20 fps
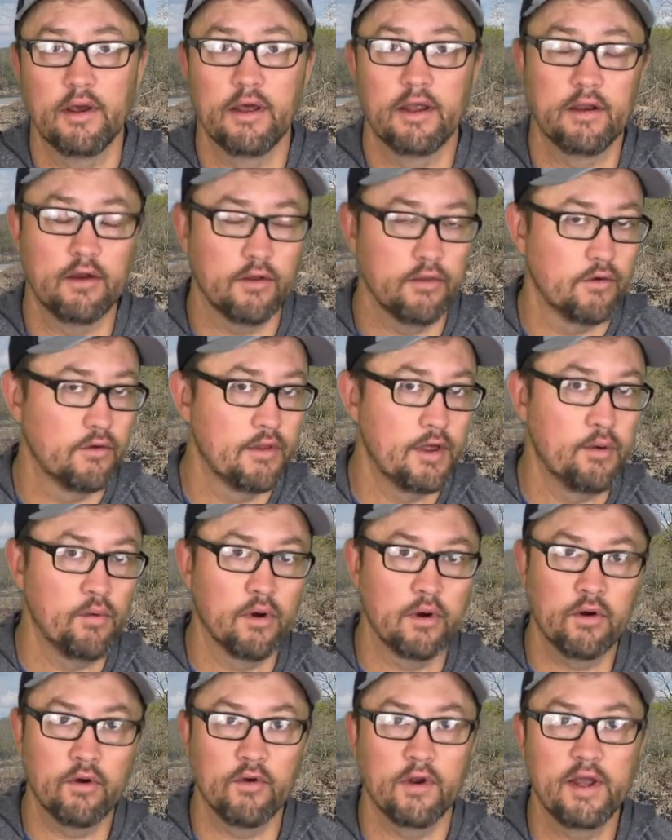And although they
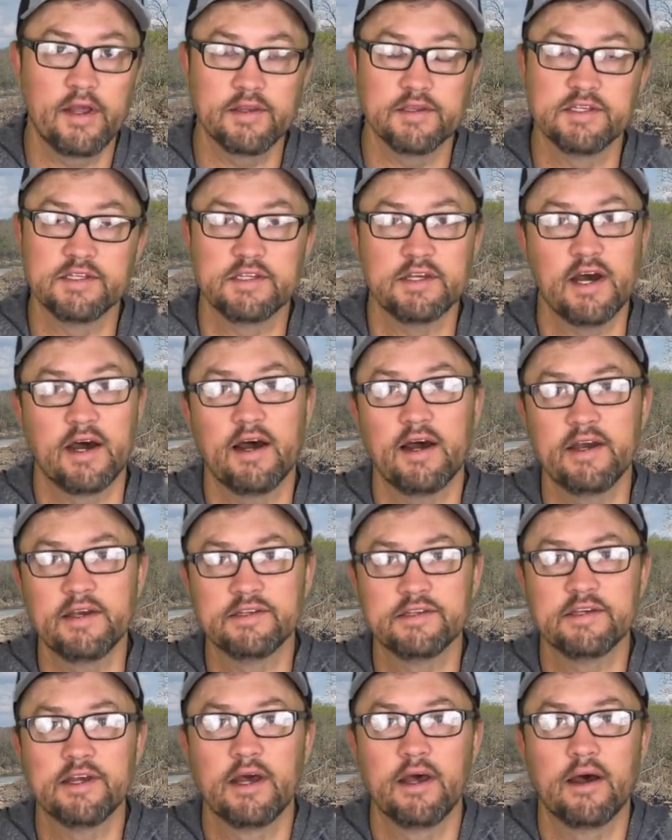weren't great in
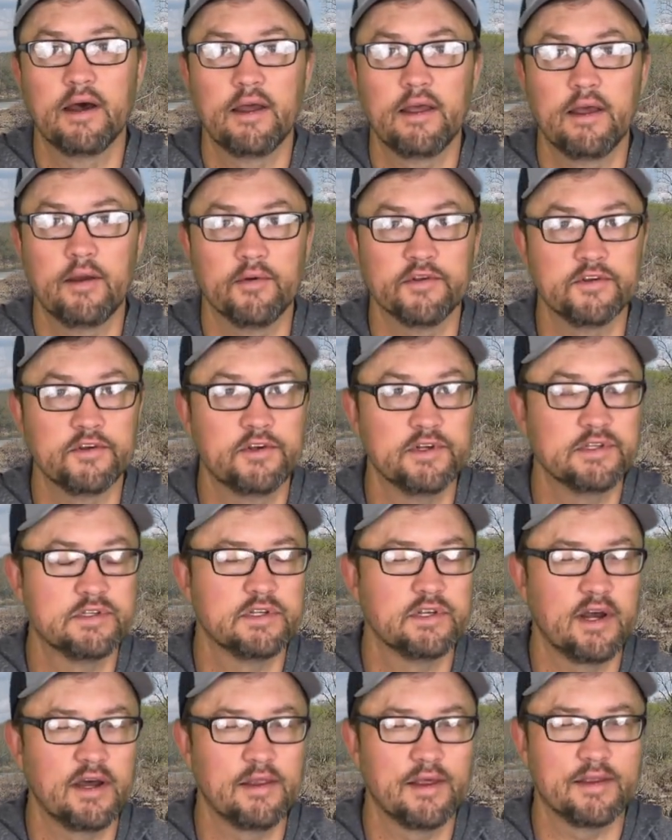size, it was a good
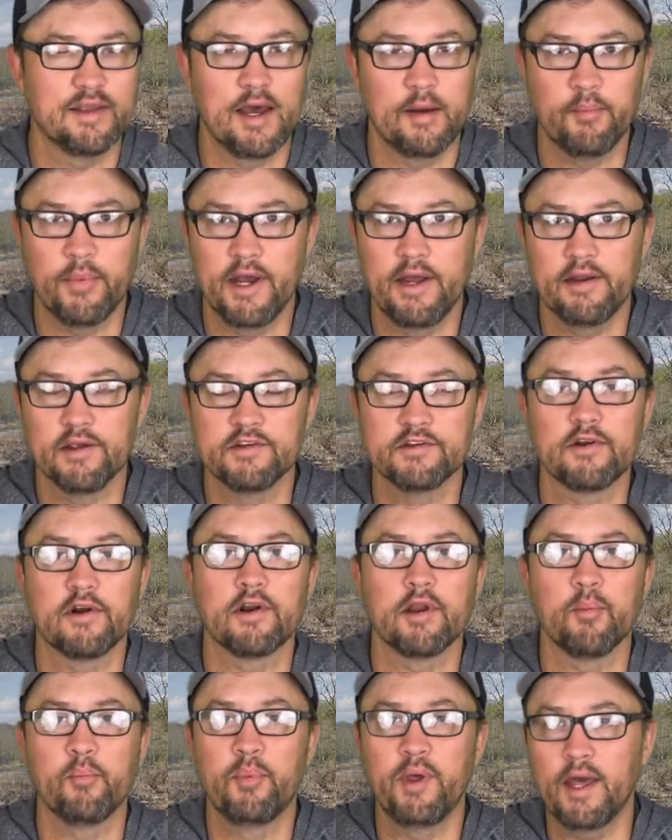sign that that bite is
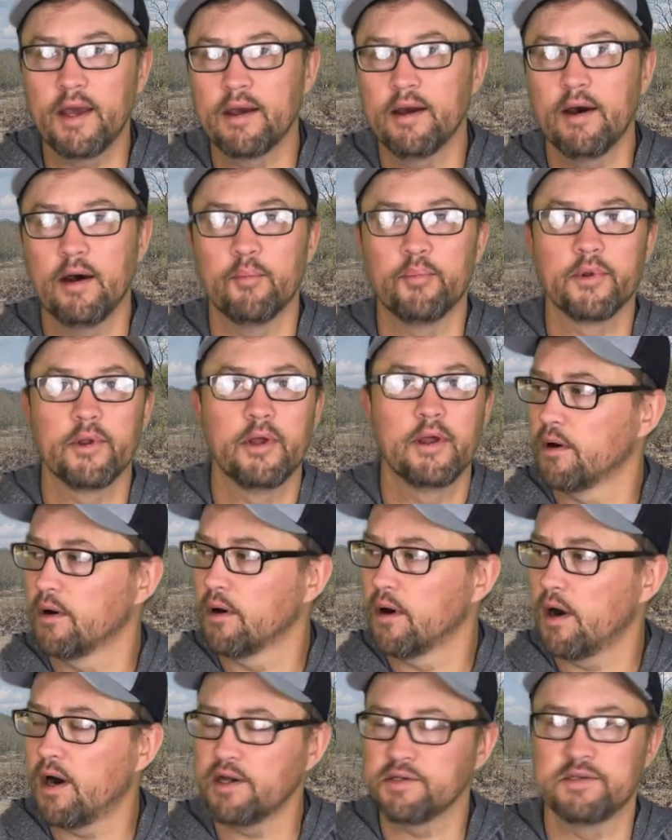starting to pick up.
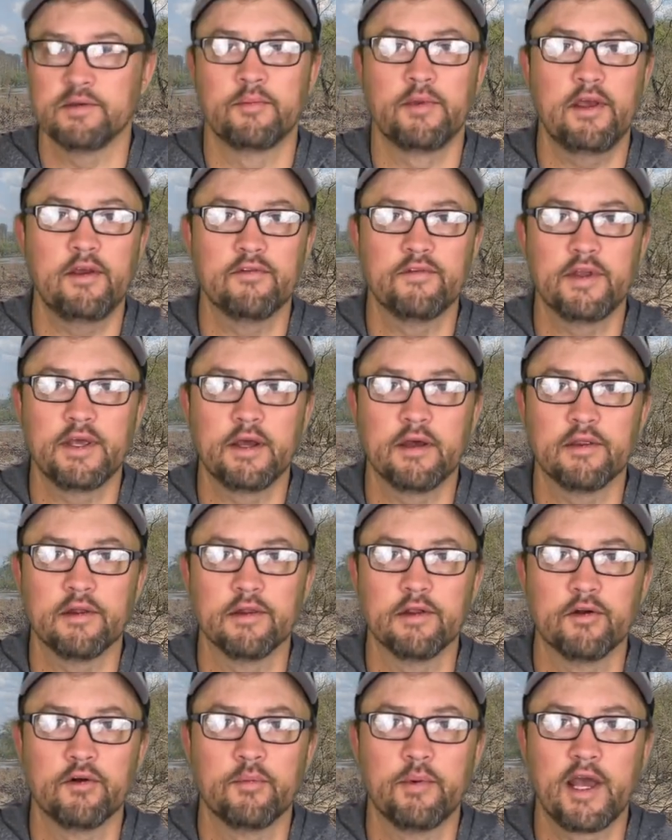Awesome evening on the
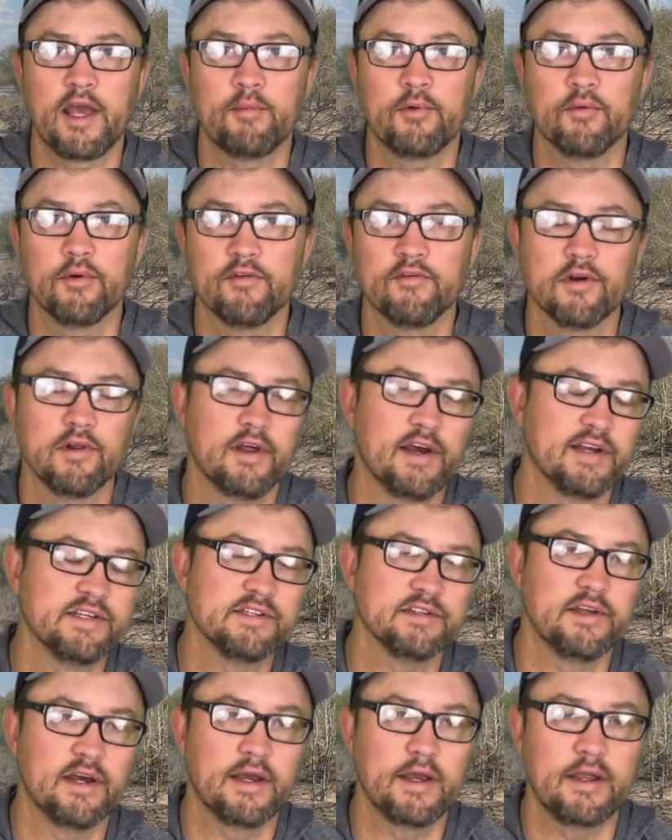Little Miami River
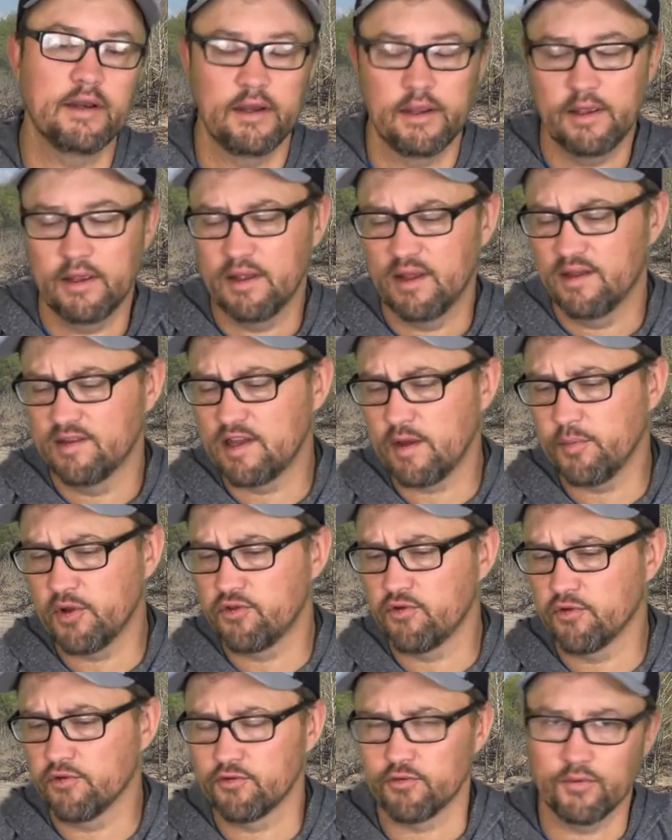last night.
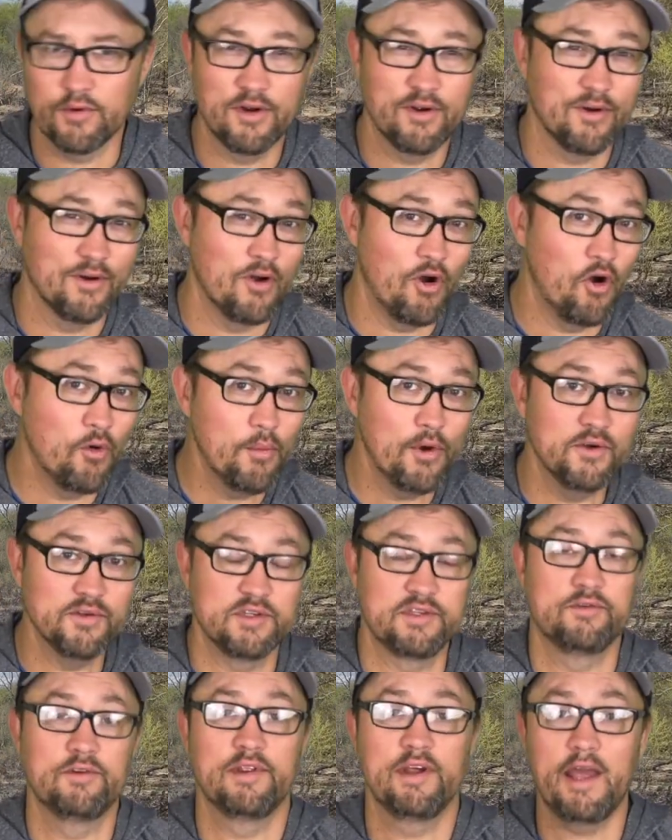Temperatures were
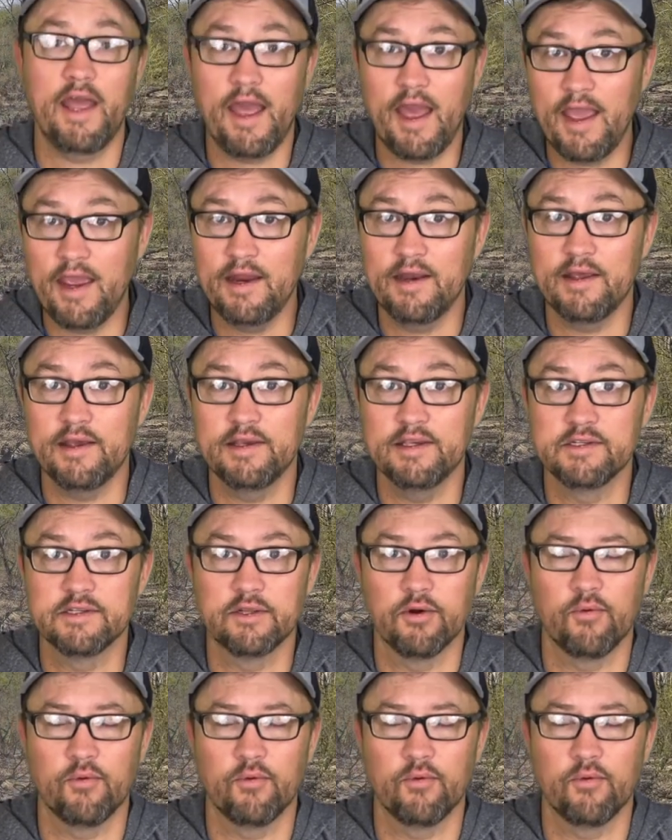almost to the 80s.